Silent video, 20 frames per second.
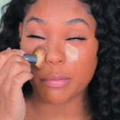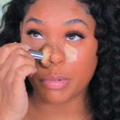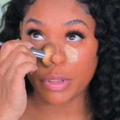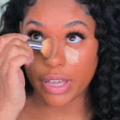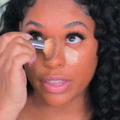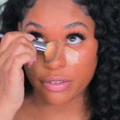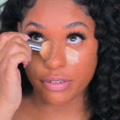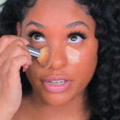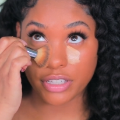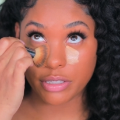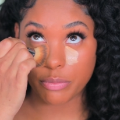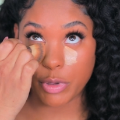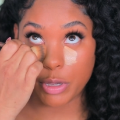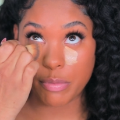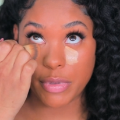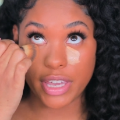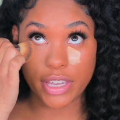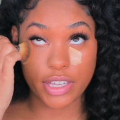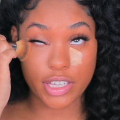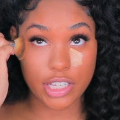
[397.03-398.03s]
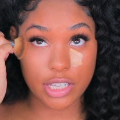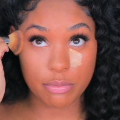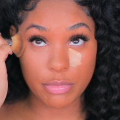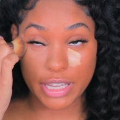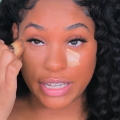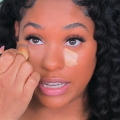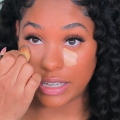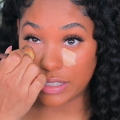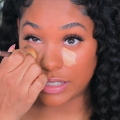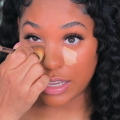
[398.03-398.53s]
apply the rest of my makeup.
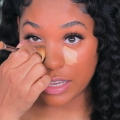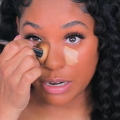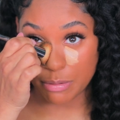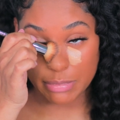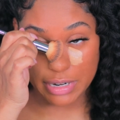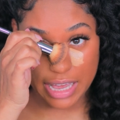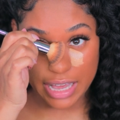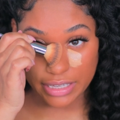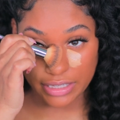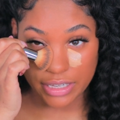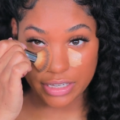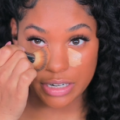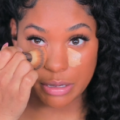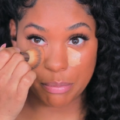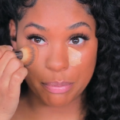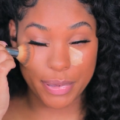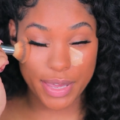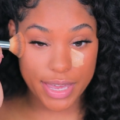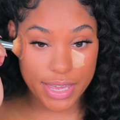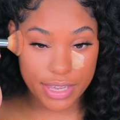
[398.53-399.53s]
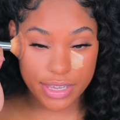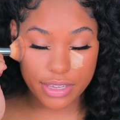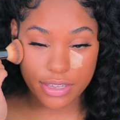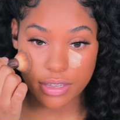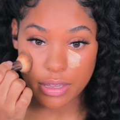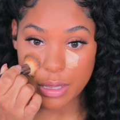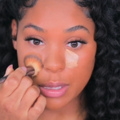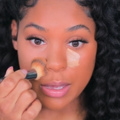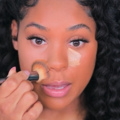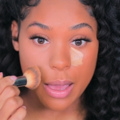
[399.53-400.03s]
Like I said, I'm not gonna bake.